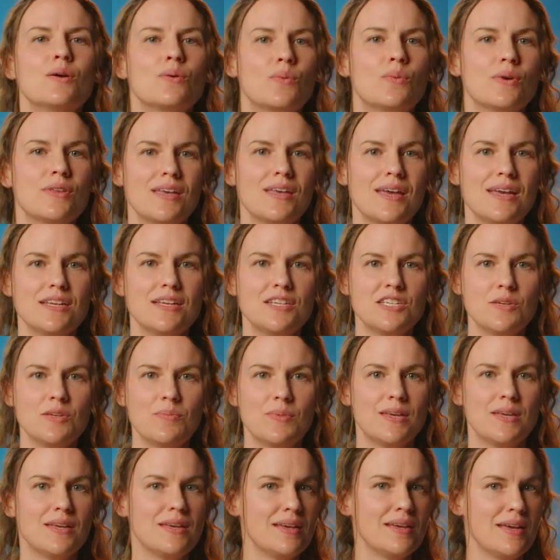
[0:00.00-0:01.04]
With
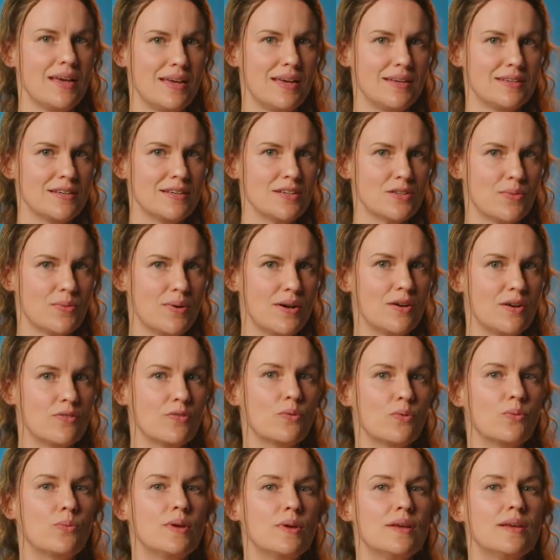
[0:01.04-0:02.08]
AGP
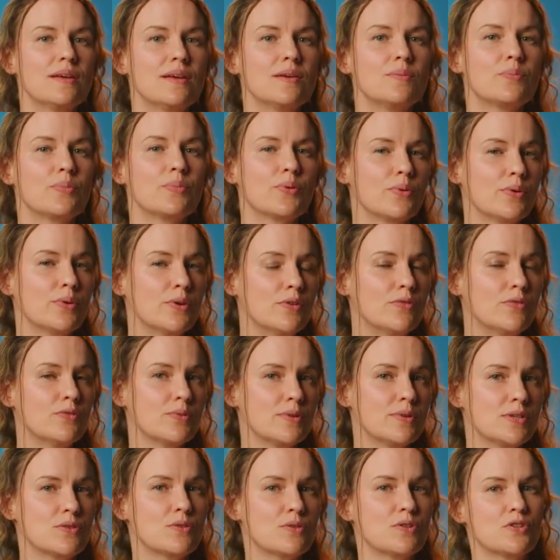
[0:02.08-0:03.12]
8.12, we improved
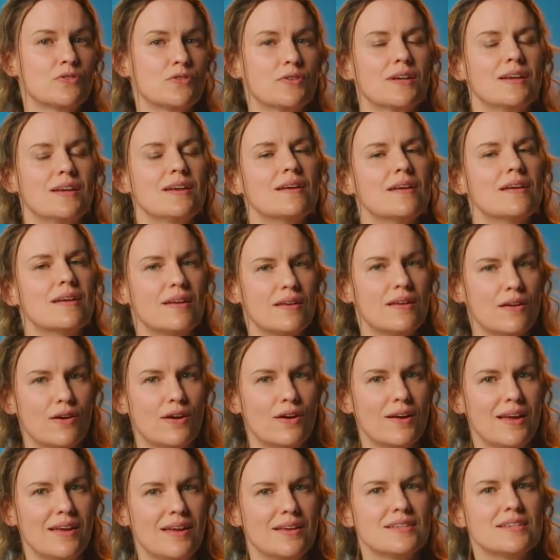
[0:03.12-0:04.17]
resource shrinking in
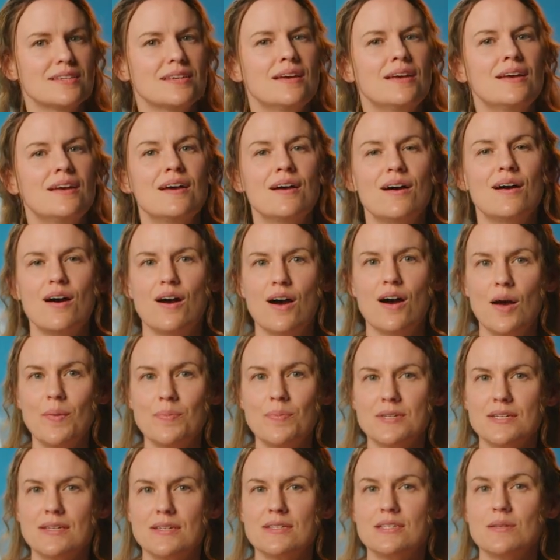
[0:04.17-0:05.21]
R8.
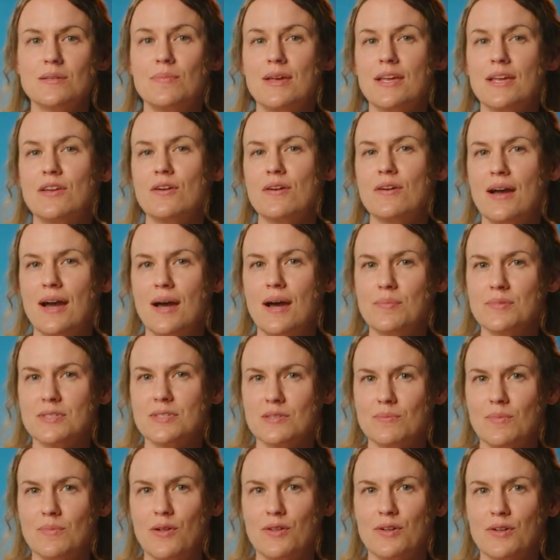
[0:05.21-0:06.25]
Opt in to make your app
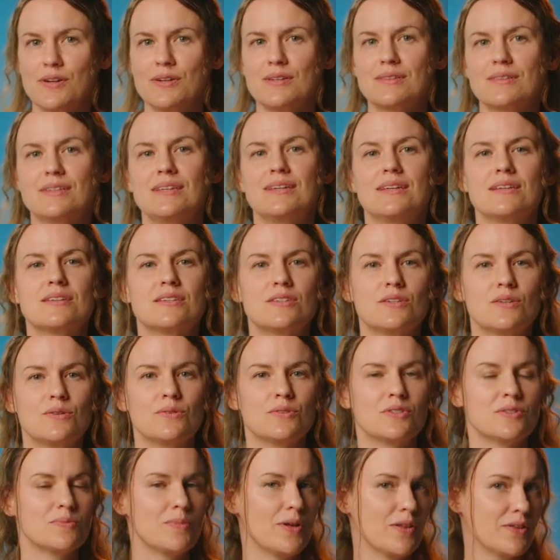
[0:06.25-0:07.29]
smaller, leading to
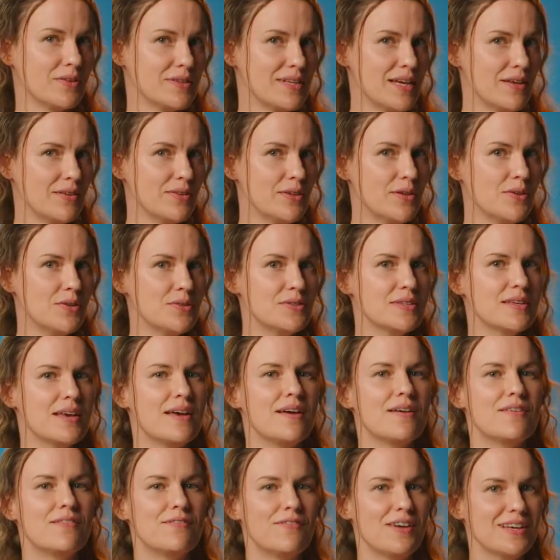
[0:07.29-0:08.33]
smaller downloads,
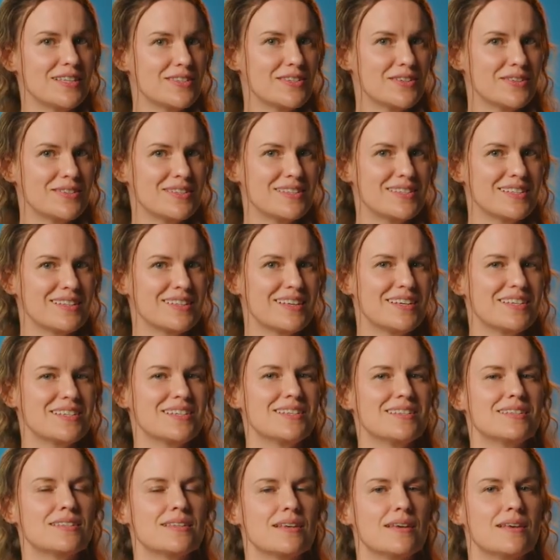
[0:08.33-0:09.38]
faster
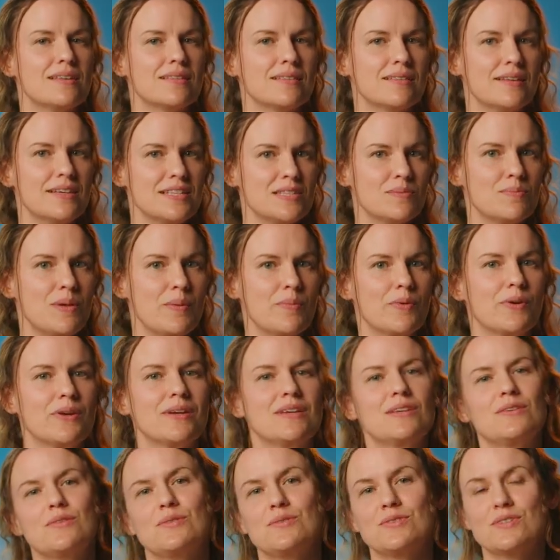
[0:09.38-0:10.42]
installations, and less memory
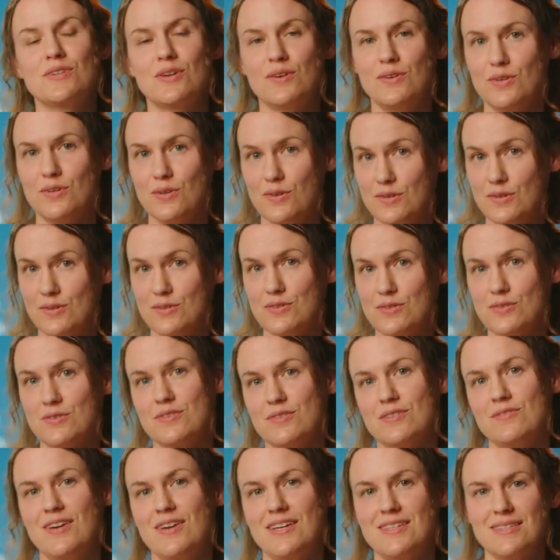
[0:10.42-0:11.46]
used on your users'
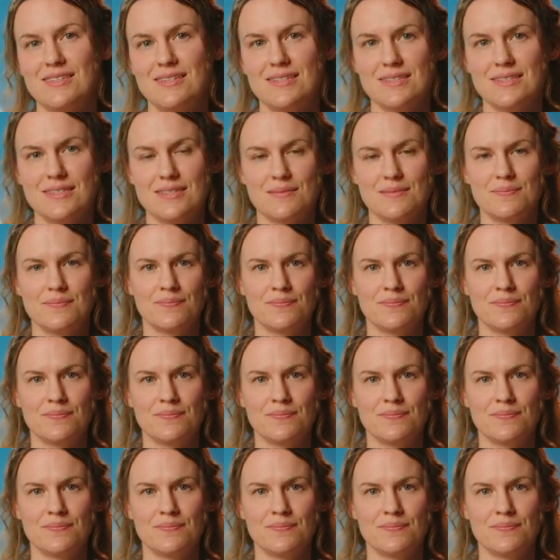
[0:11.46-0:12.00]
devices.